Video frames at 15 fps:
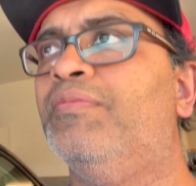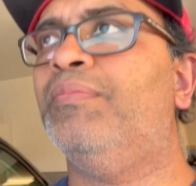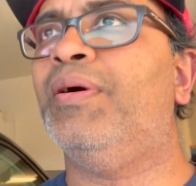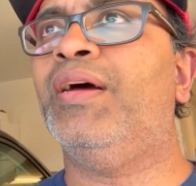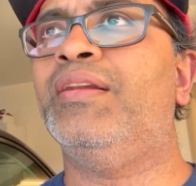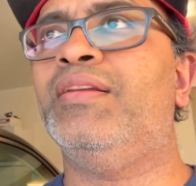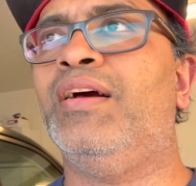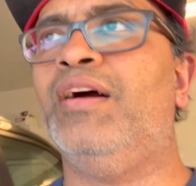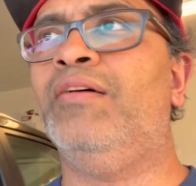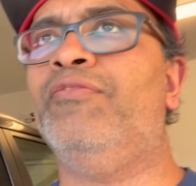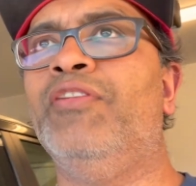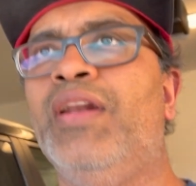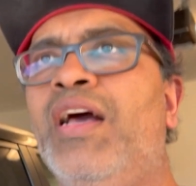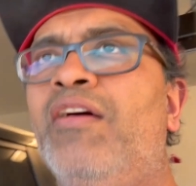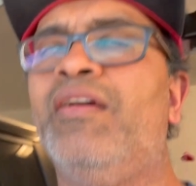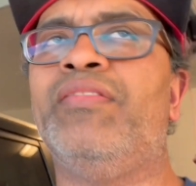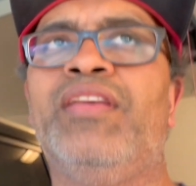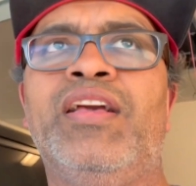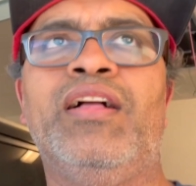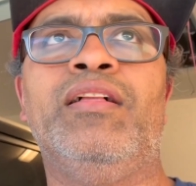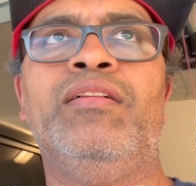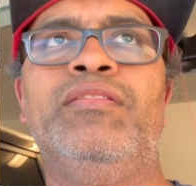But for now, I think
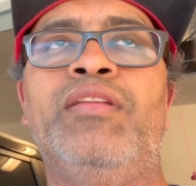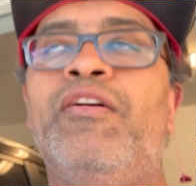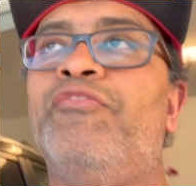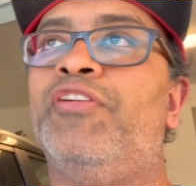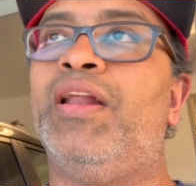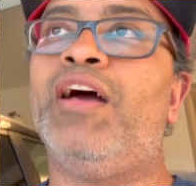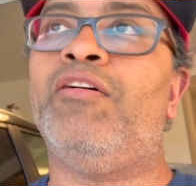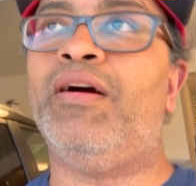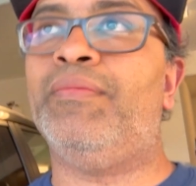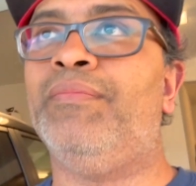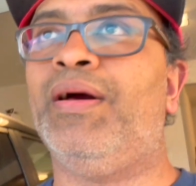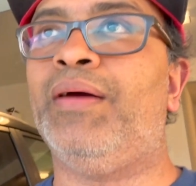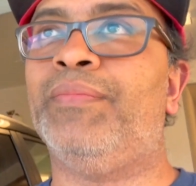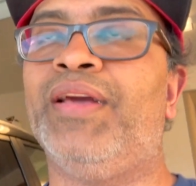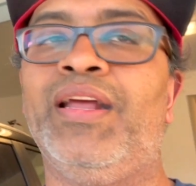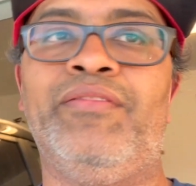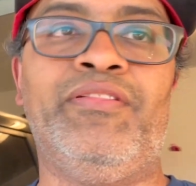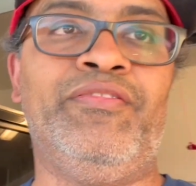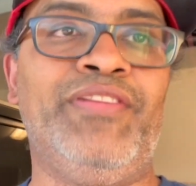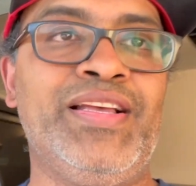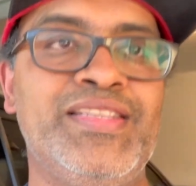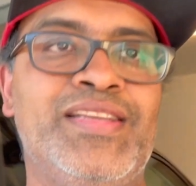not for now. I'm kind of
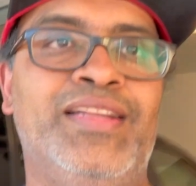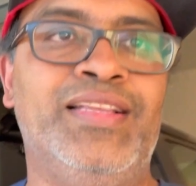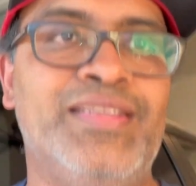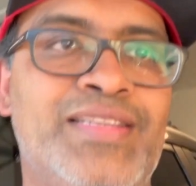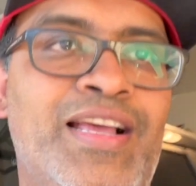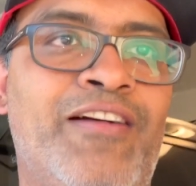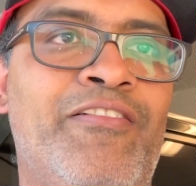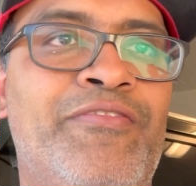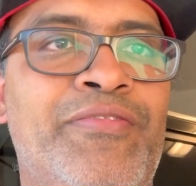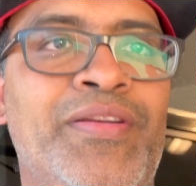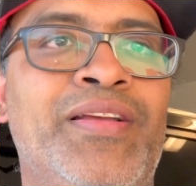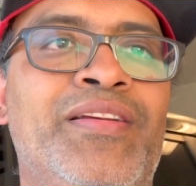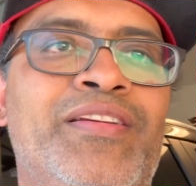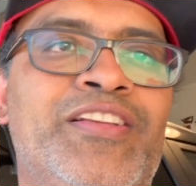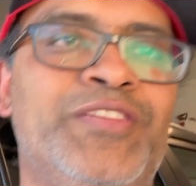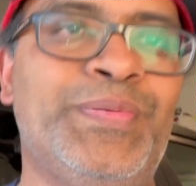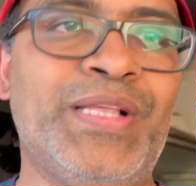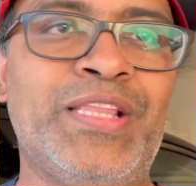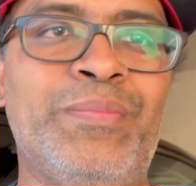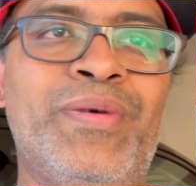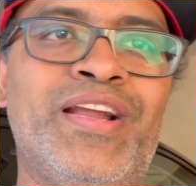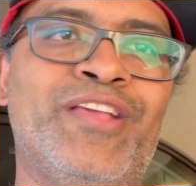invested in this now. I've spent the
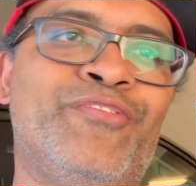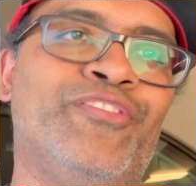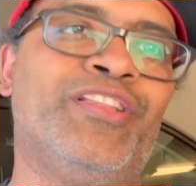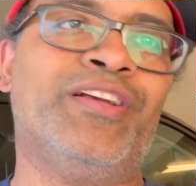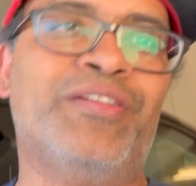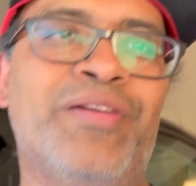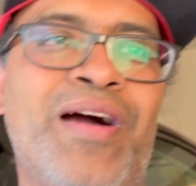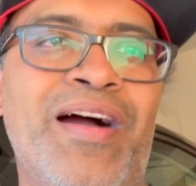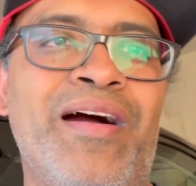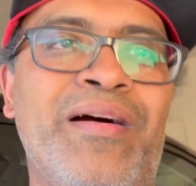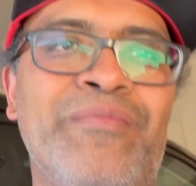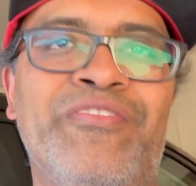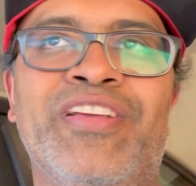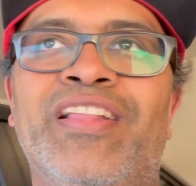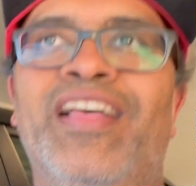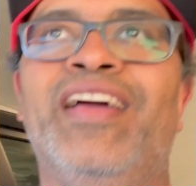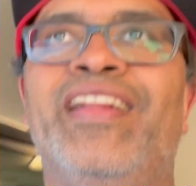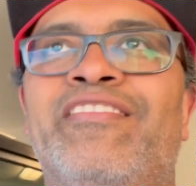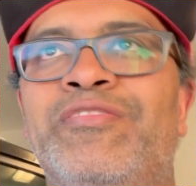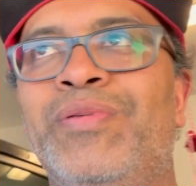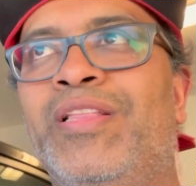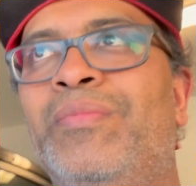money for the Grom VLine.
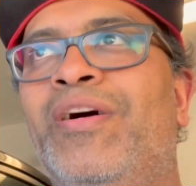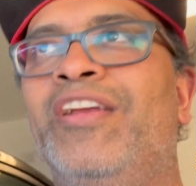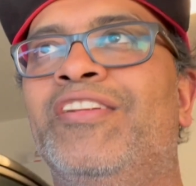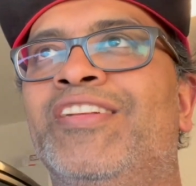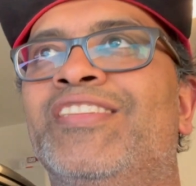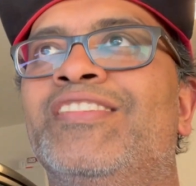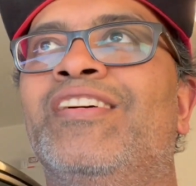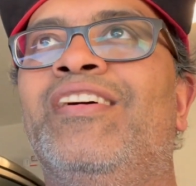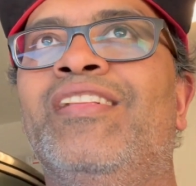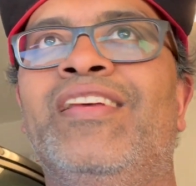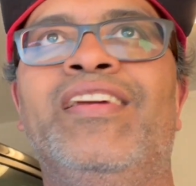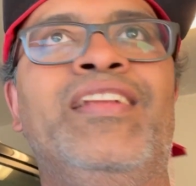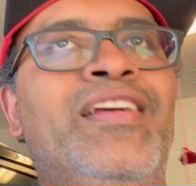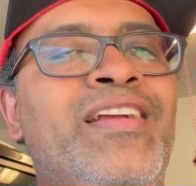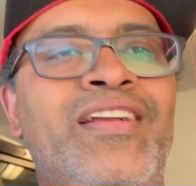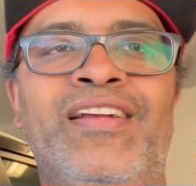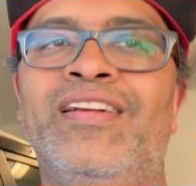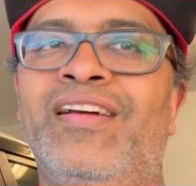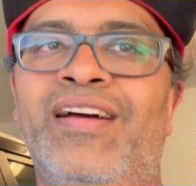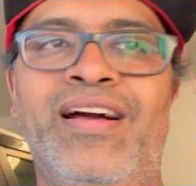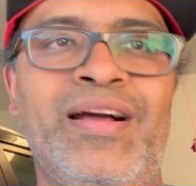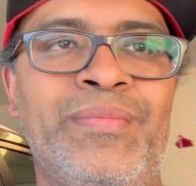I've spent the money to install it.
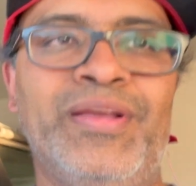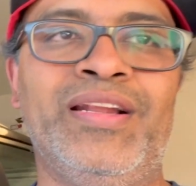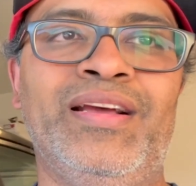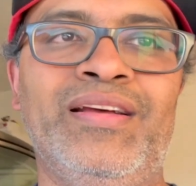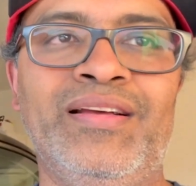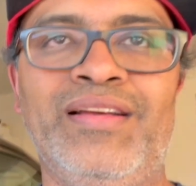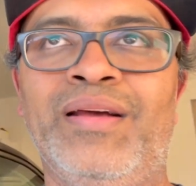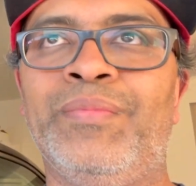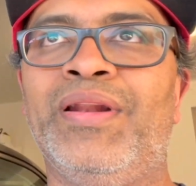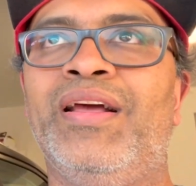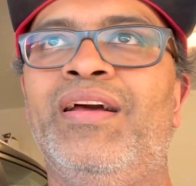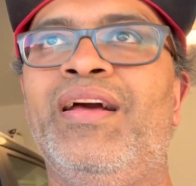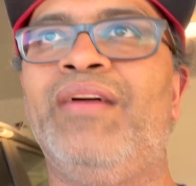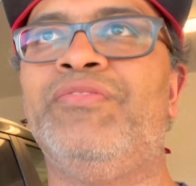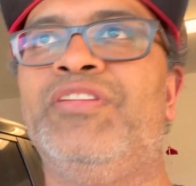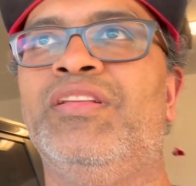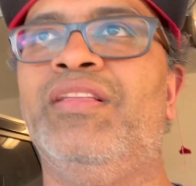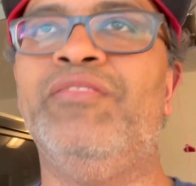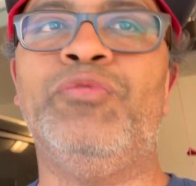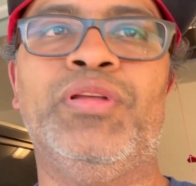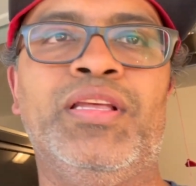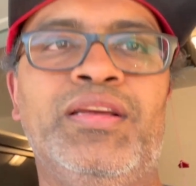I'm gonna have to live
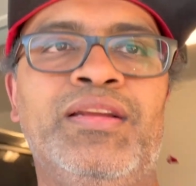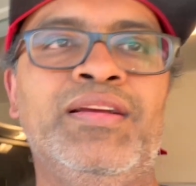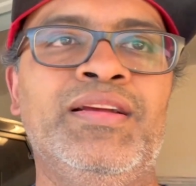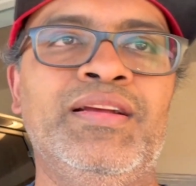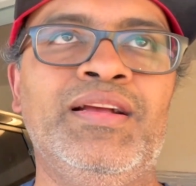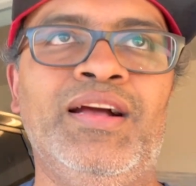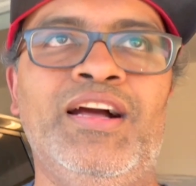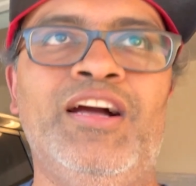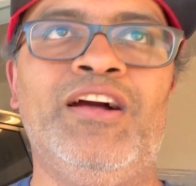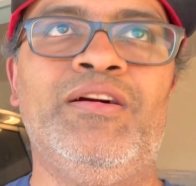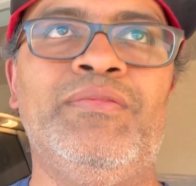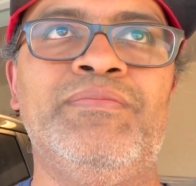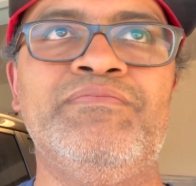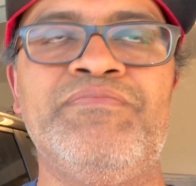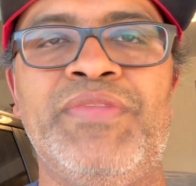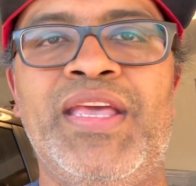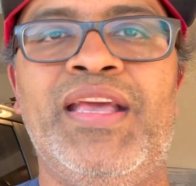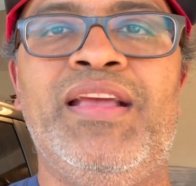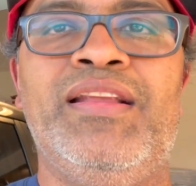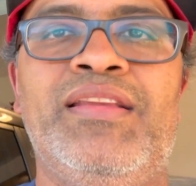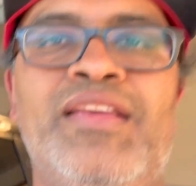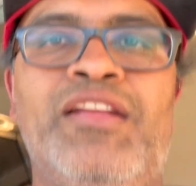with it,
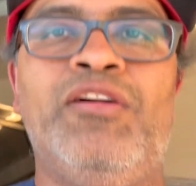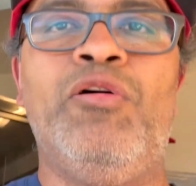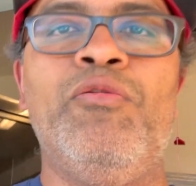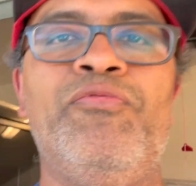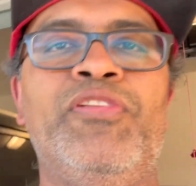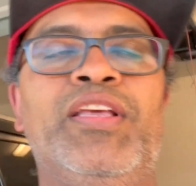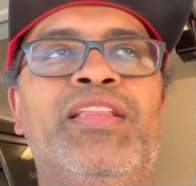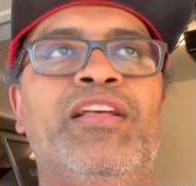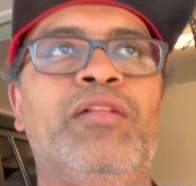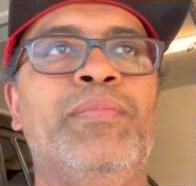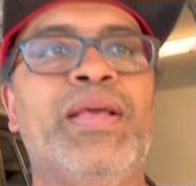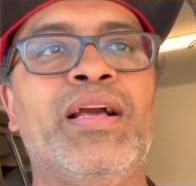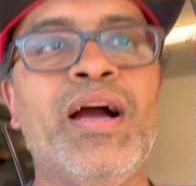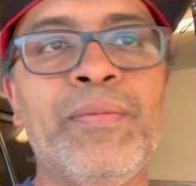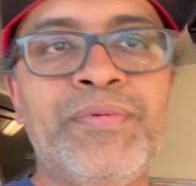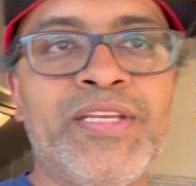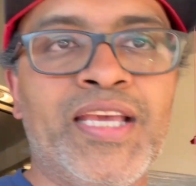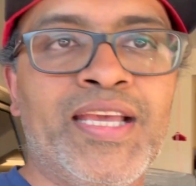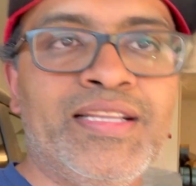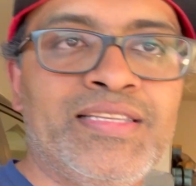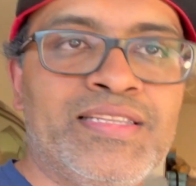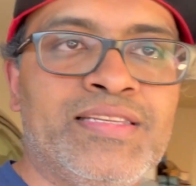and you know, hopefully they'll make
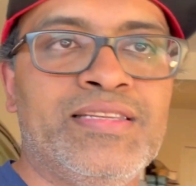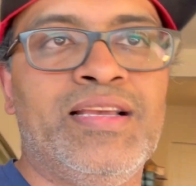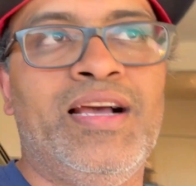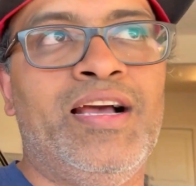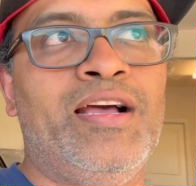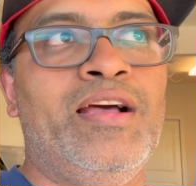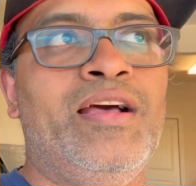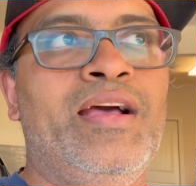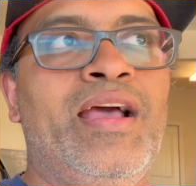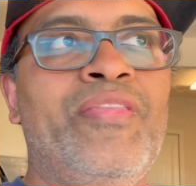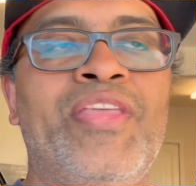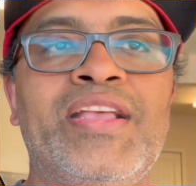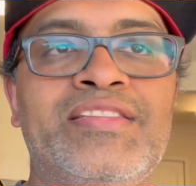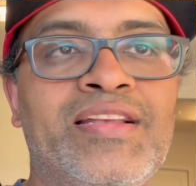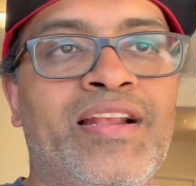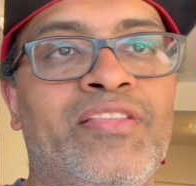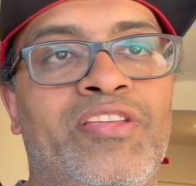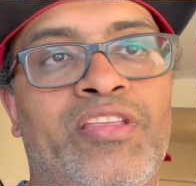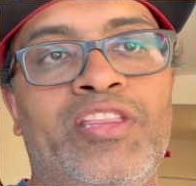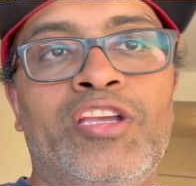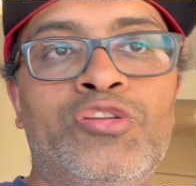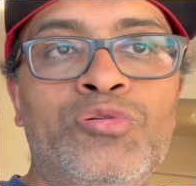updates, and that's another thing,
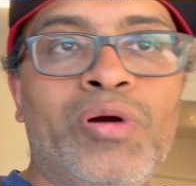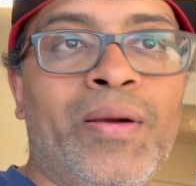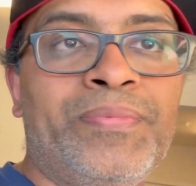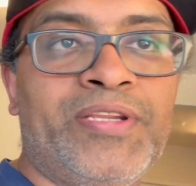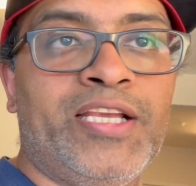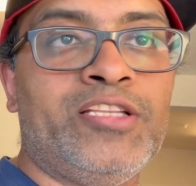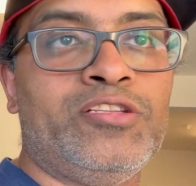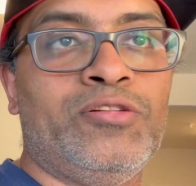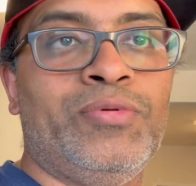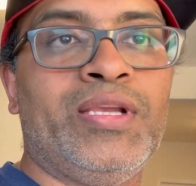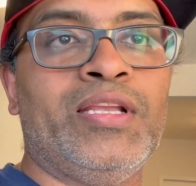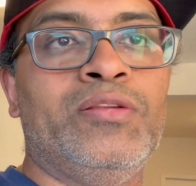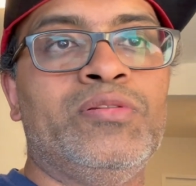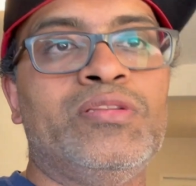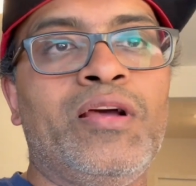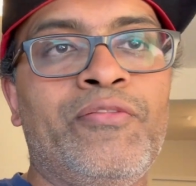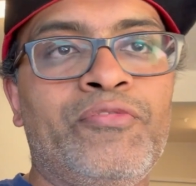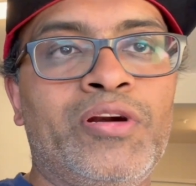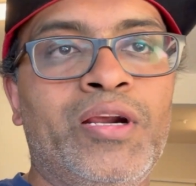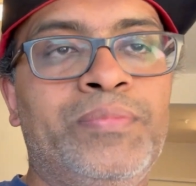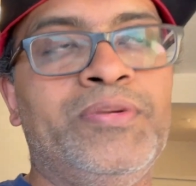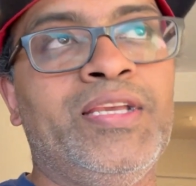they do updates, so we can do
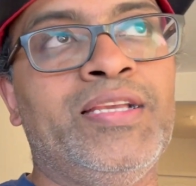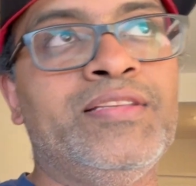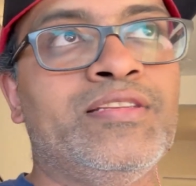software updates.